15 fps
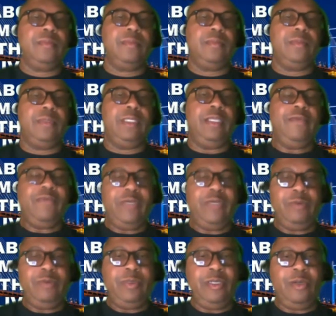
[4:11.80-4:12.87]
Therefore, you would
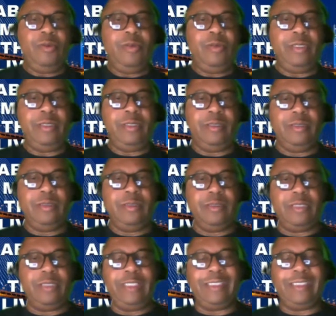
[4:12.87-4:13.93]
know when things
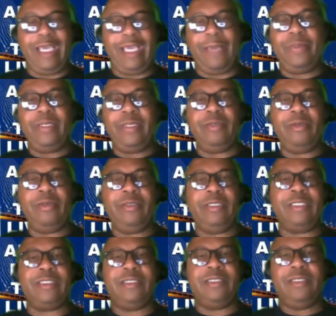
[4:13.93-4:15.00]
are happening on this
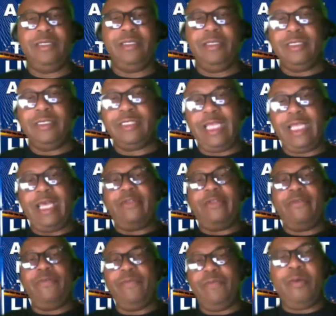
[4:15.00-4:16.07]
side of
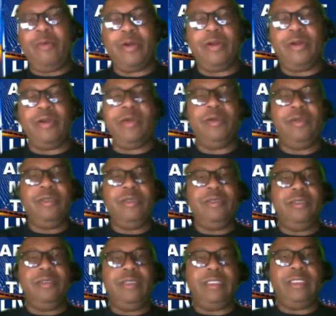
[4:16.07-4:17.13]
my world
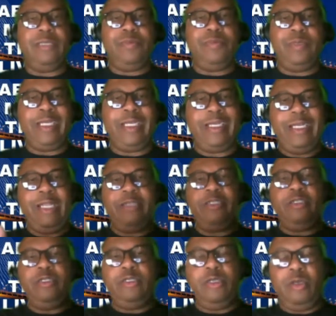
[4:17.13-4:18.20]
as they're projected
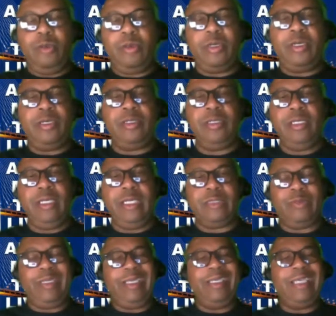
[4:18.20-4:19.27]
out to your world
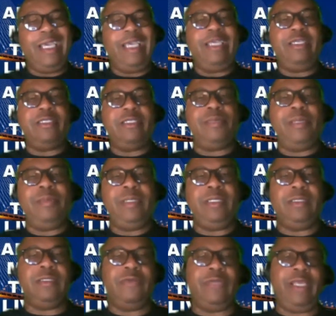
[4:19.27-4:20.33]
as we engage by
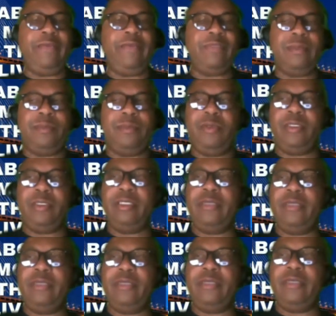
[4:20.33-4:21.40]
means of life is about more than
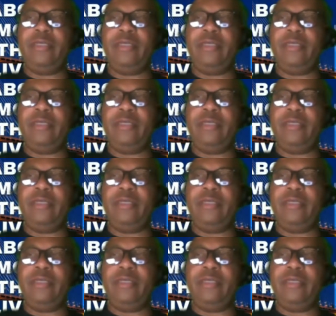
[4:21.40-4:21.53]
living.